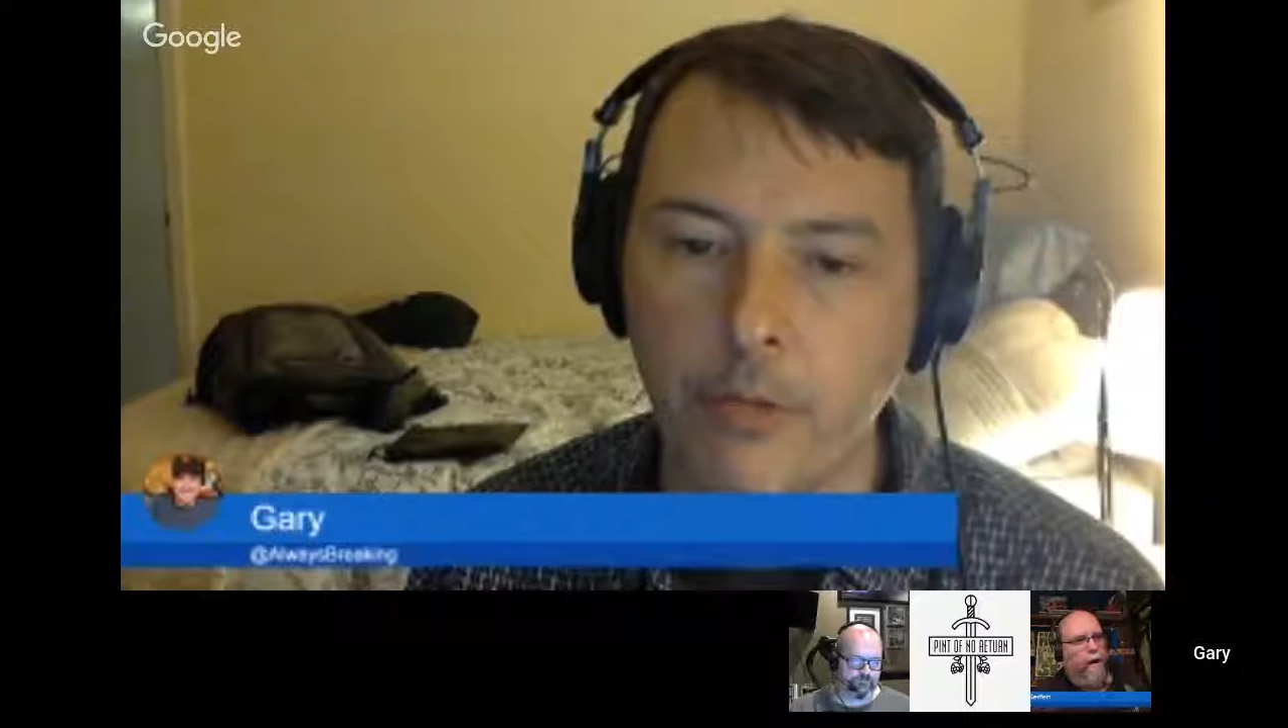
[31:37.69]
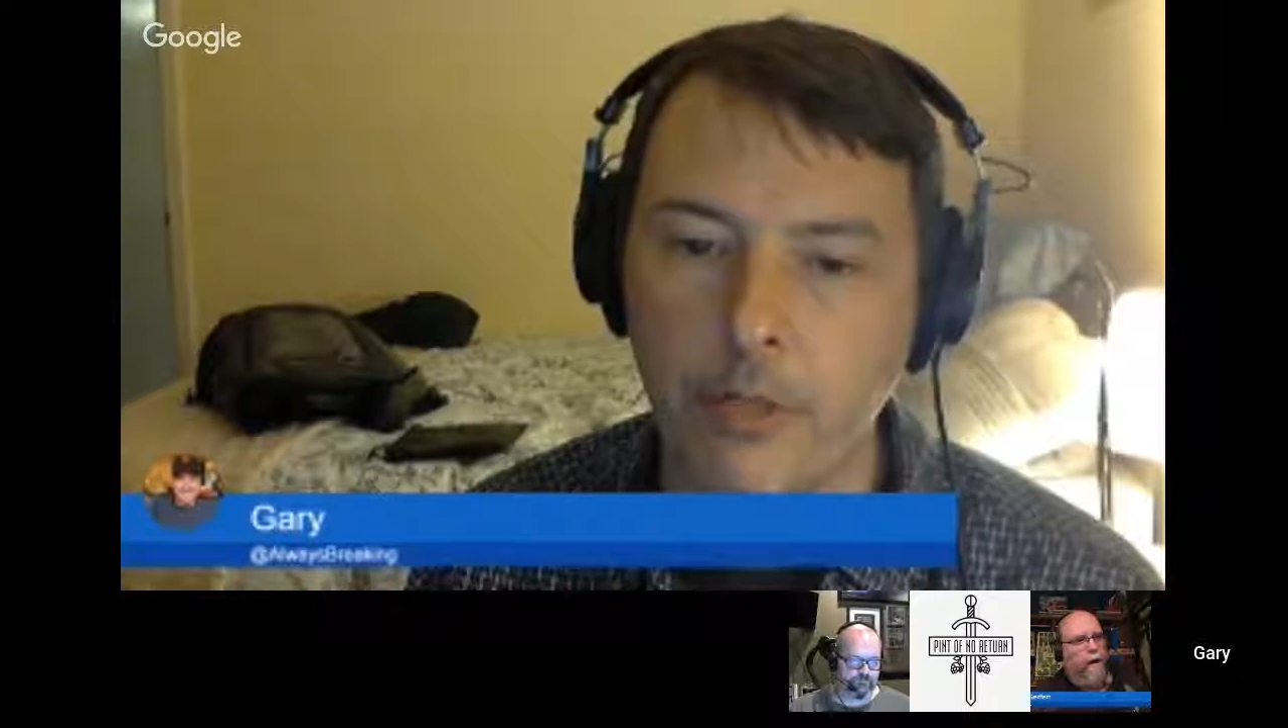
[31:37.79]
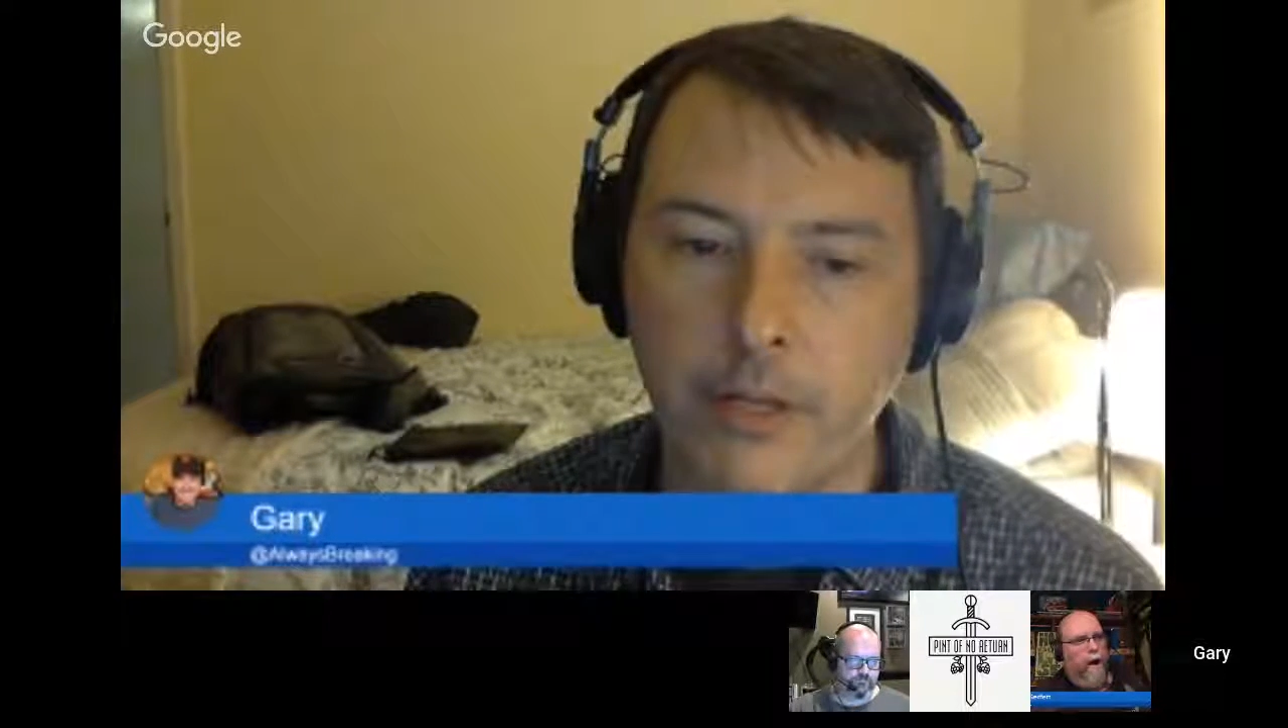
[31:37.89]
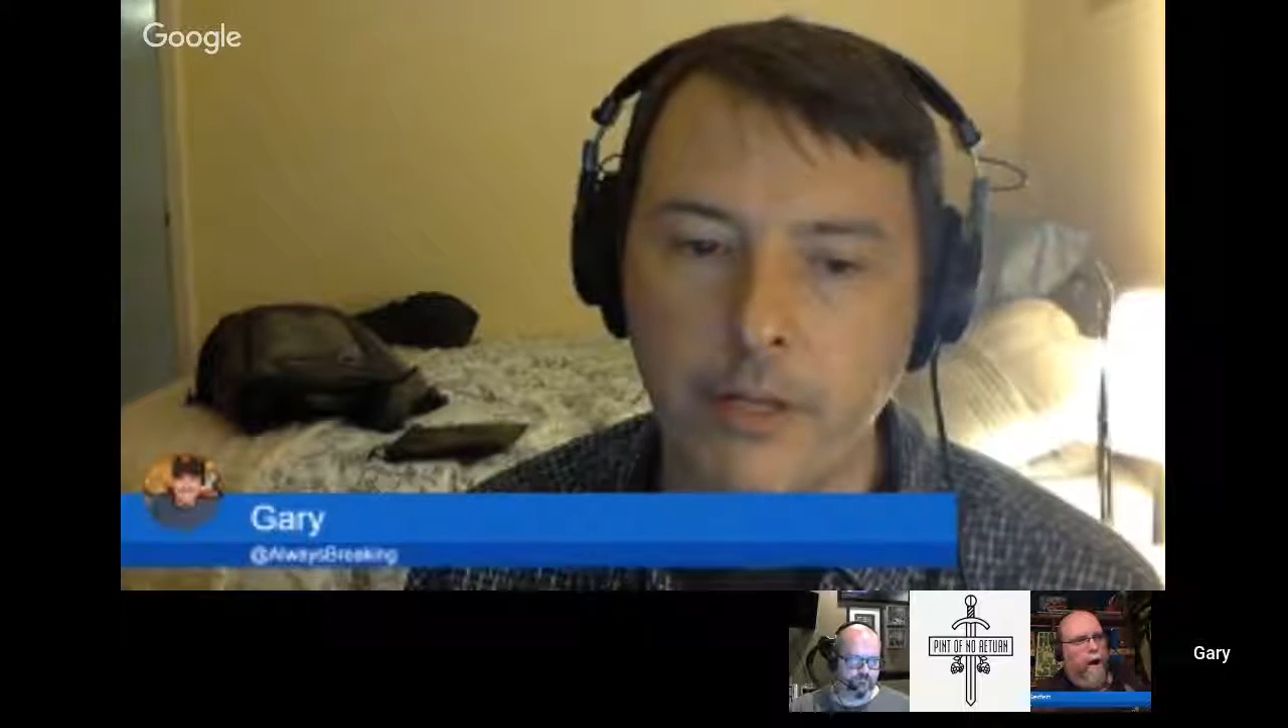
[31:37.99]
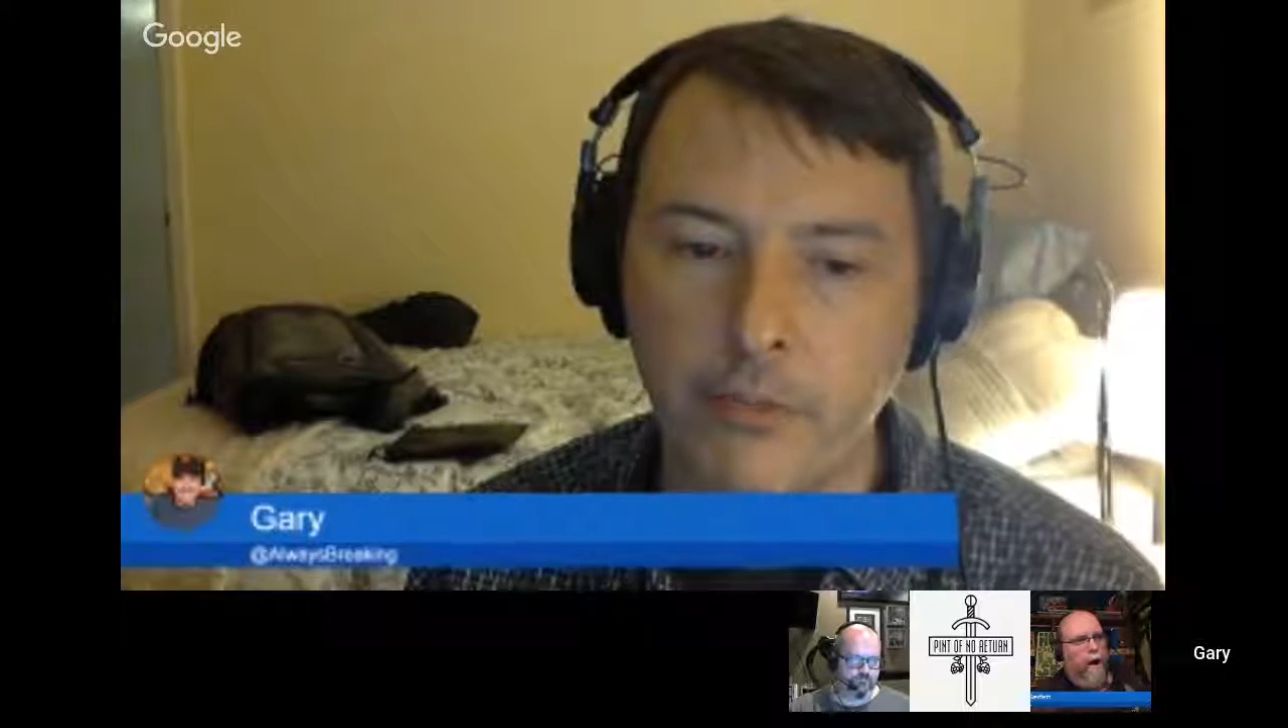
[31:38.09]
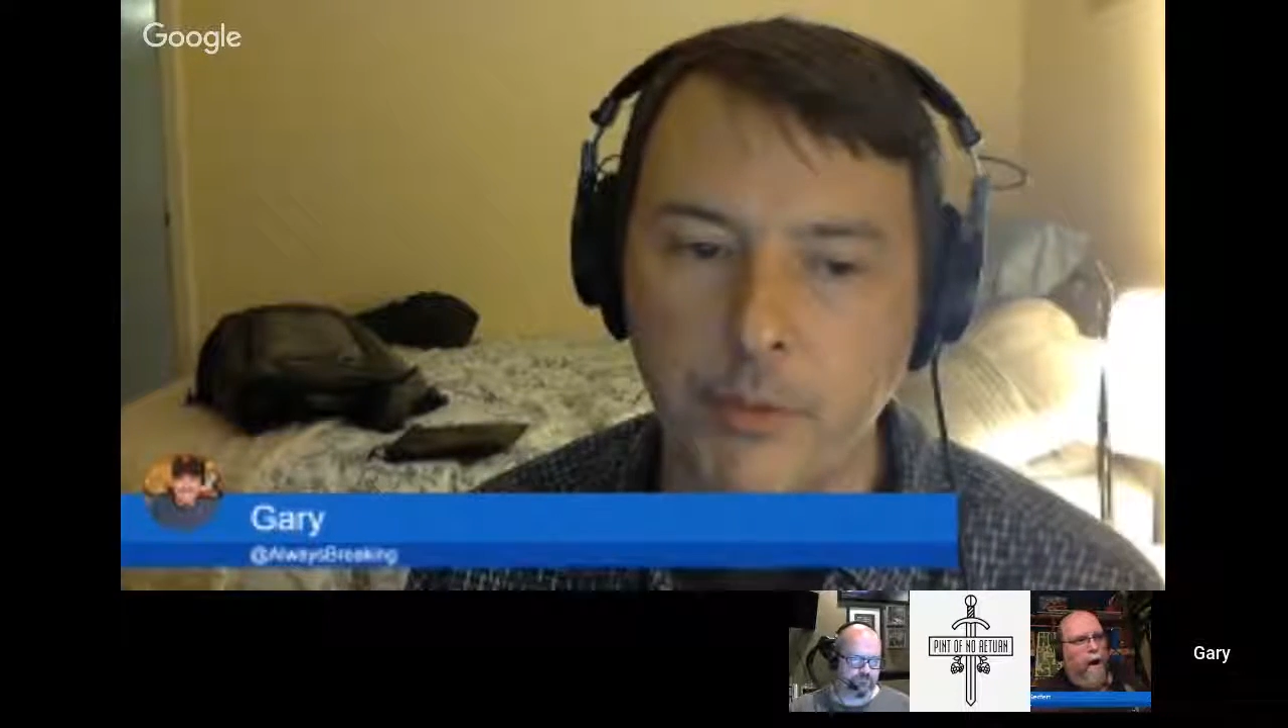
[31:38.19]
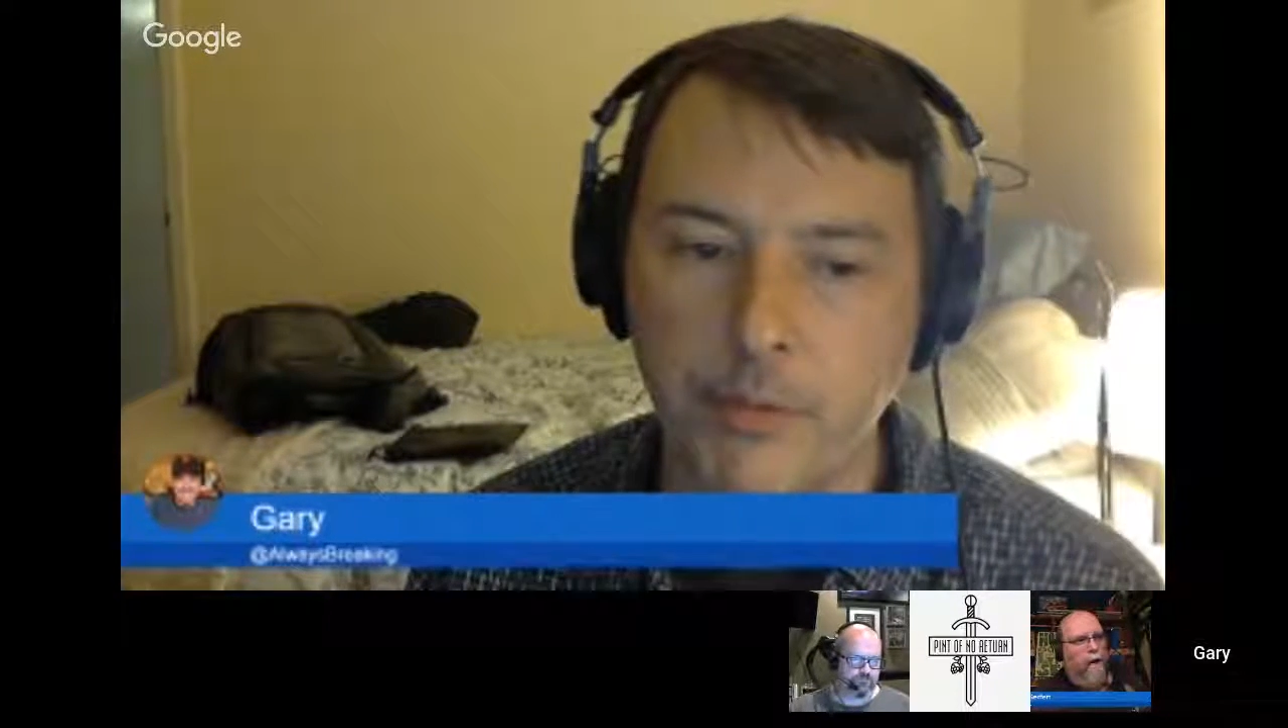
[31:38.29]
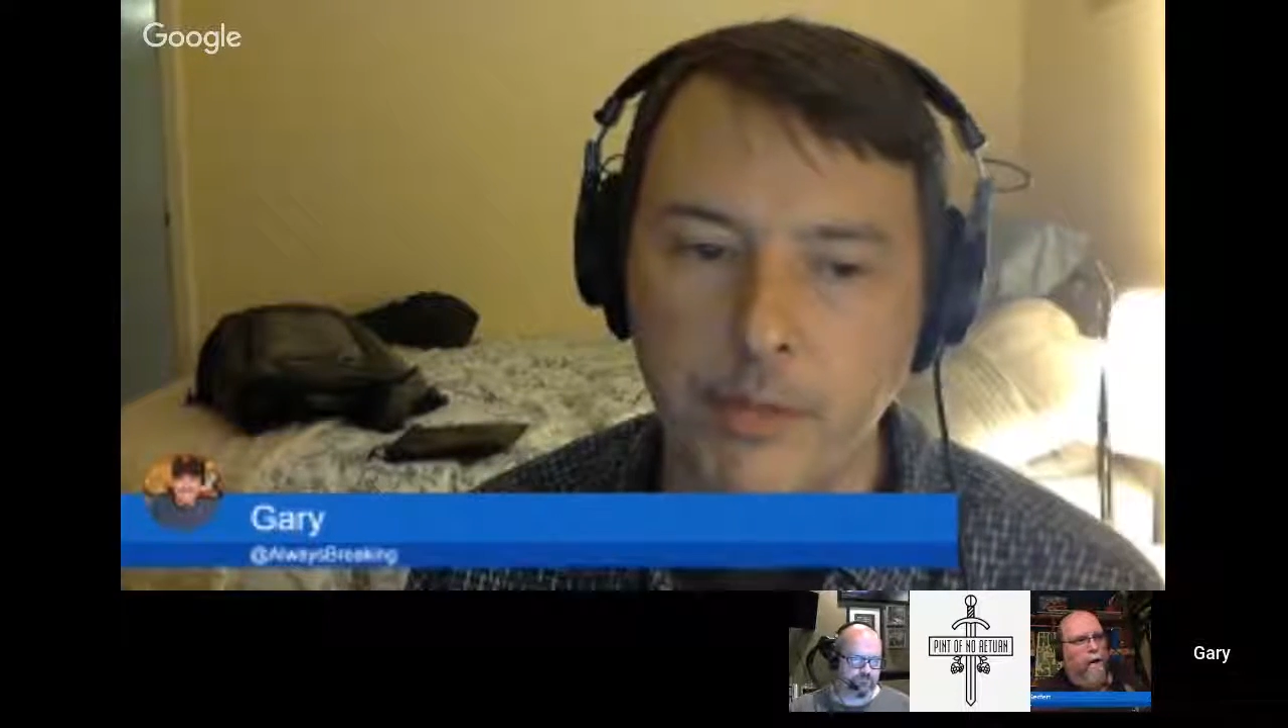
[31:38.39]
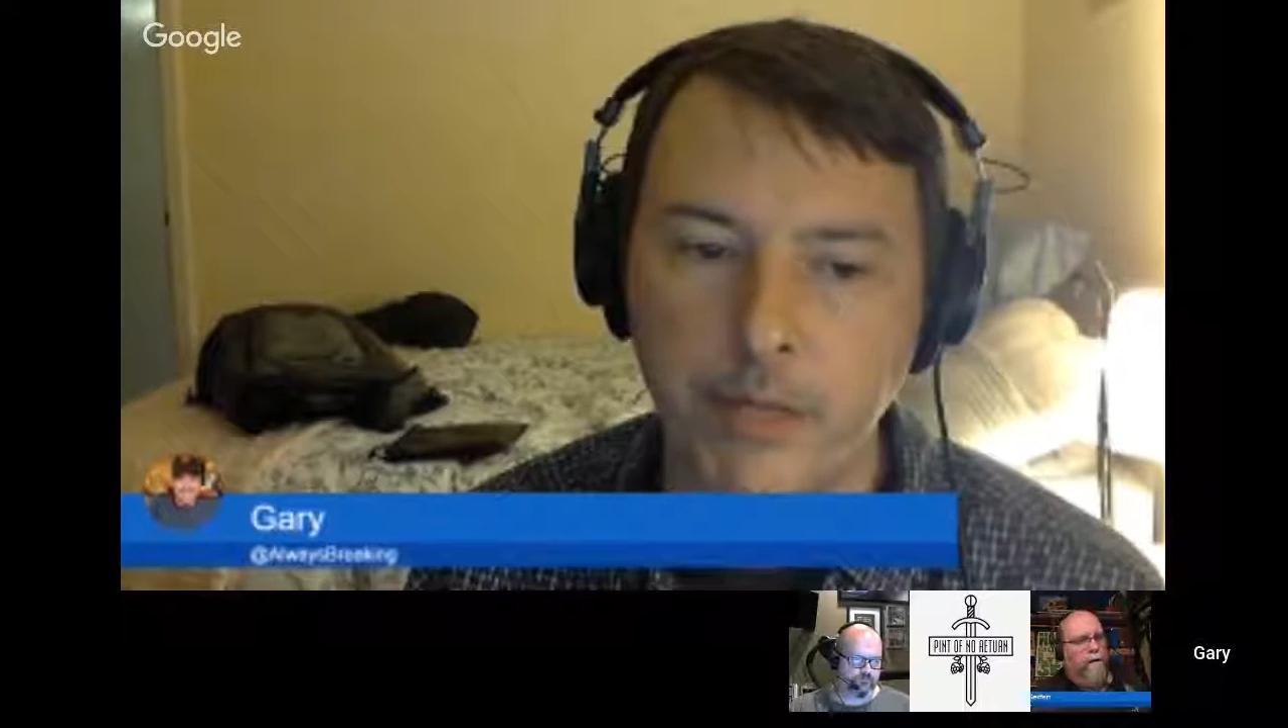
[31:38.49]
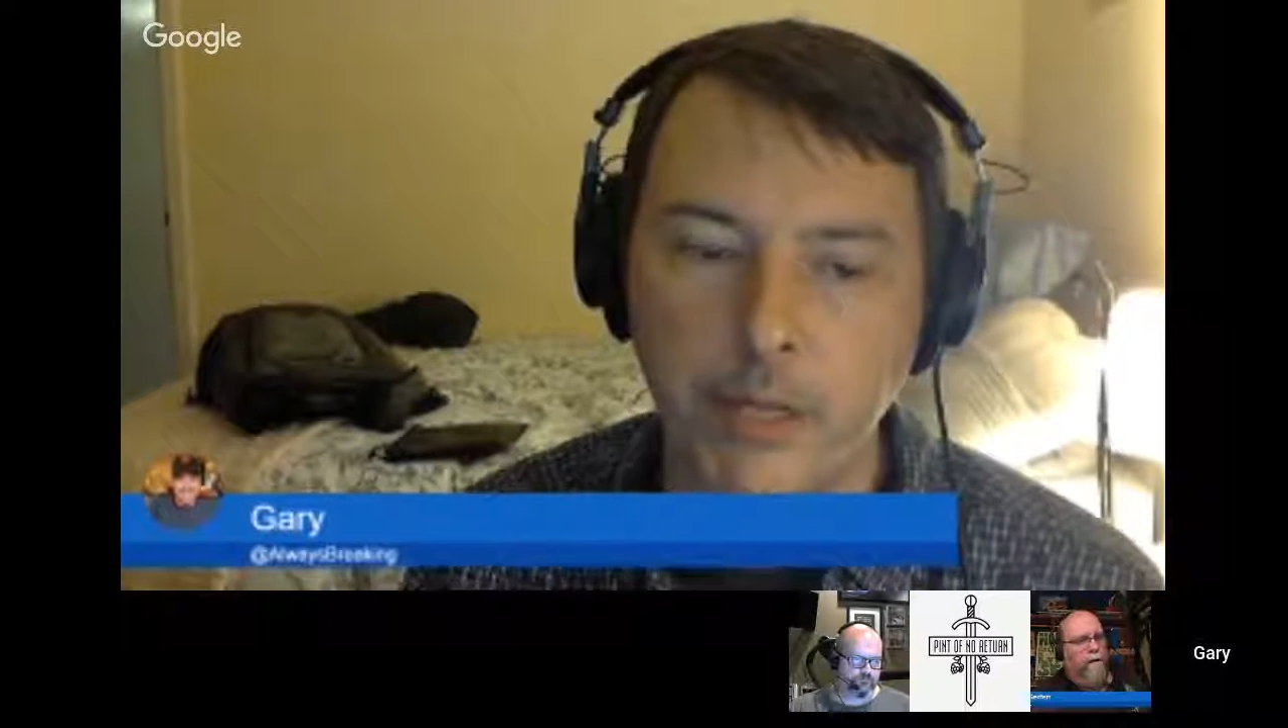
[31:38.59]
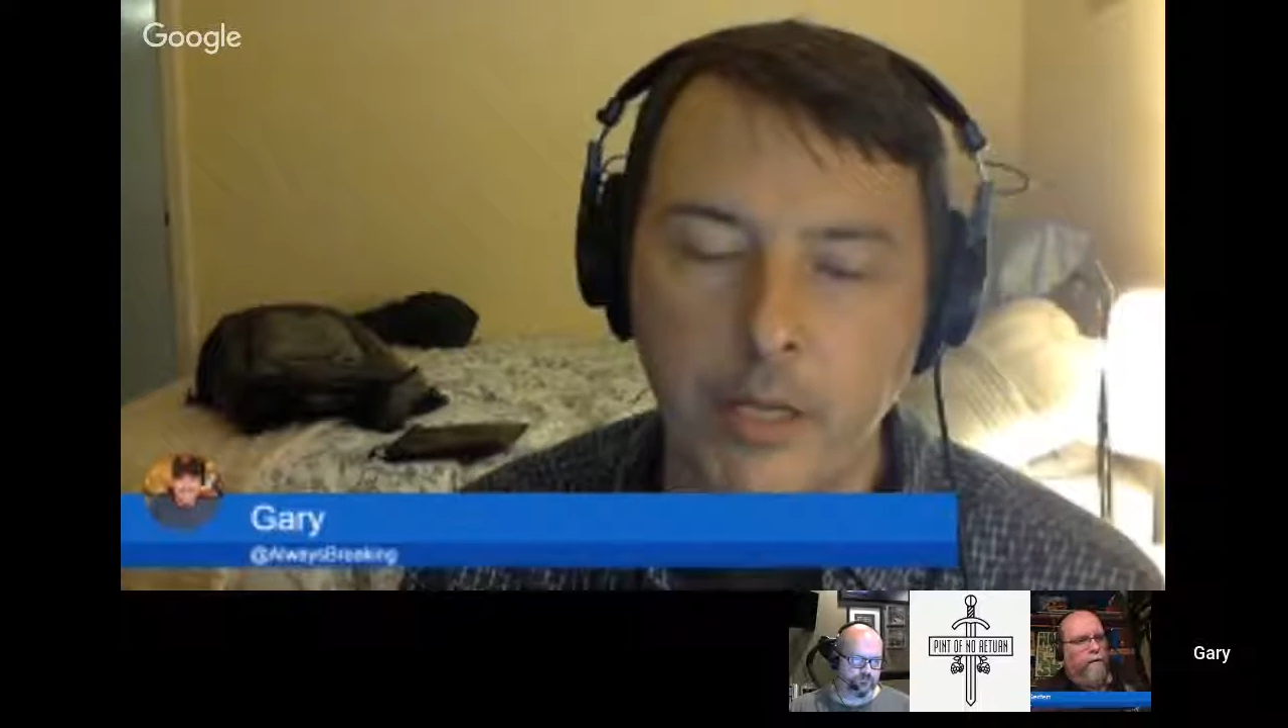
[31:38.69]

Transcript: in the next movie.